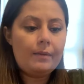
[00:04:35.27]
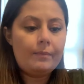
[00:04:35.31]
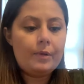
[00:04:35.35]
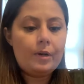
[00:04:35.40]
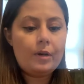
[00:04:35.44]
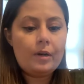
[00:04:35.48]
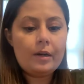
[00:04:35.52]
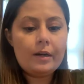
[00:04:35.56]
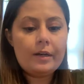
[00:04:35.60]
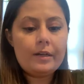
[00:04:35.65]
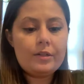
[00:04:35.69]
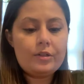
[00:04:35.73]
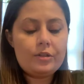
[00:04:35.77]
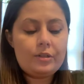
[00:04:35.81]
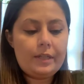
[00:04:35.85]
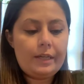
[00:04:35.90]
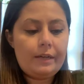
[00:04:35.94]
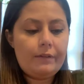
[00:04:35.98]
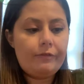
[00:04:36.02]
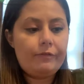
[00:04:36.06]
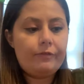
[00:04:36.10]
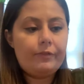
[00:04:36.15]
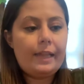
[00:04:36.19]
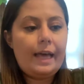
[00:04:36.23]
orange lay
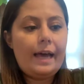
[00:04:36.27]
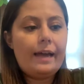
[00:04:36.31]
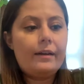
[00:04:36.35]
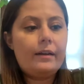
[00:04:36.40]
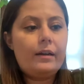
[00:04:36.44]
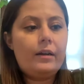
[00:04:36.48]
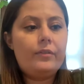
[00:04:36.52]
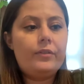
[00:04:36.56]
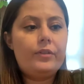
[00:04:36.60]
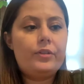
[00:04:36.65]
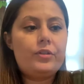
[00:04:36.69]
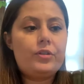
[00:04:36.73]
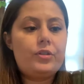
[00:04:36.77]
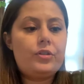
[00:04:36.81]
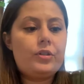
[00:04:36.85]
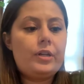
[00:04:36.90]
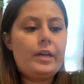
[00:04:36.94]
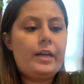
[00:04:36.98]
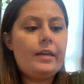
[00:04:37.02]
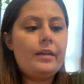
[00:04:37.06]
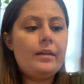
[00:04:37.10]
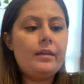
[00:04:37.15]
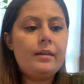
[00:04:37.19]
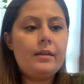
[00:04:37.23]
flat on the
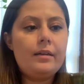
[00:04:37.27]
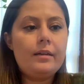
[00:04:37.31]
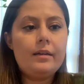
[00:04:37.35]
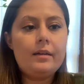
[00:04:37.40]
string.